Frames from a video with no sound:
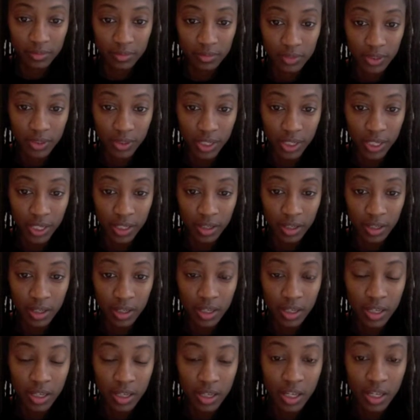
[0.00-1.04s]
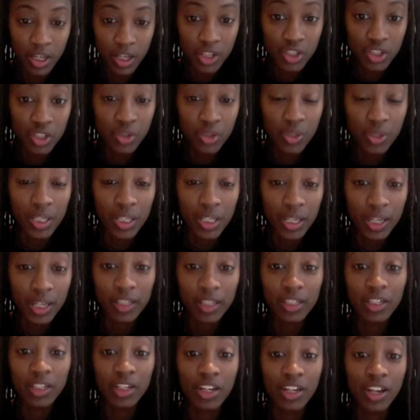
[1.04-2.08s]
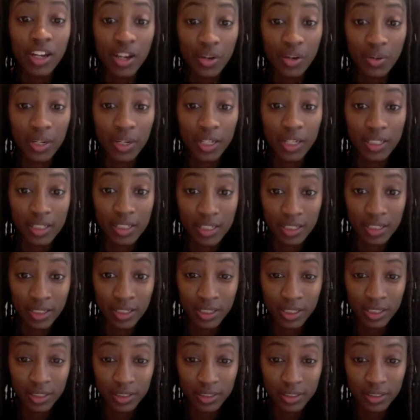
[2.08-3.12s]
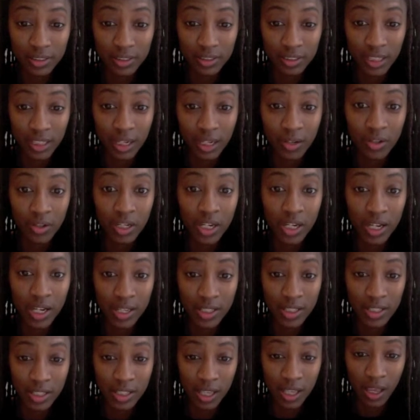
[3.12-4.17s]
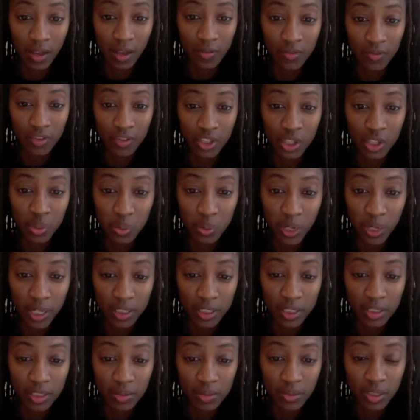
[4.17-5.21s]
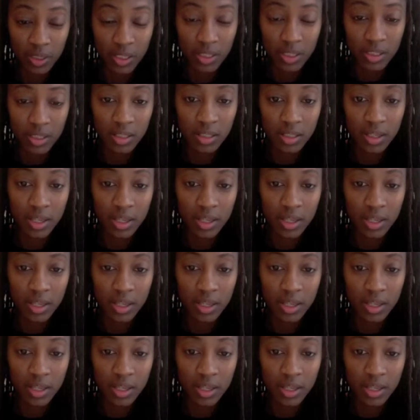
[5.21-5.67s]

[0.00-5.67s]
Okay? So he had no idea how unsafe this practice was.